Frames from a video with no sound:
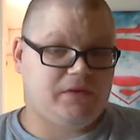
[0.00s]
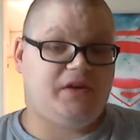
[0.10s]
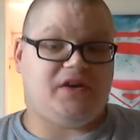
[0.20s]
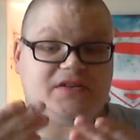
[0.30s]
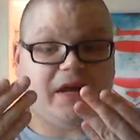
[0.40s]

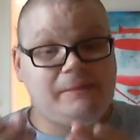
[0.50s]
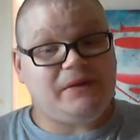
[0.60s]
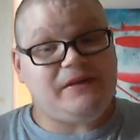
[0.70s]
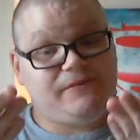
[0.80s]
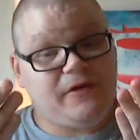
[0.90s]
Because I
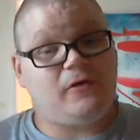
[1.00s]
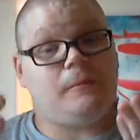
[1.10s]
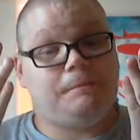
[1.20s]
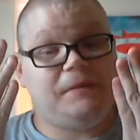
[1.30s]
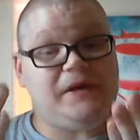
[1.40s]
believe there
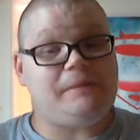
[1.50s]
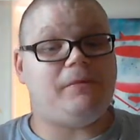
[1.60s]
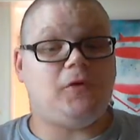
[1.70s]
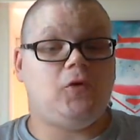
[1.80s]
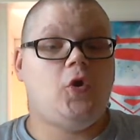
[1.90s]
are
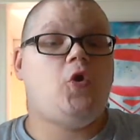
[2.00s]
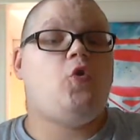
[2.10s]
people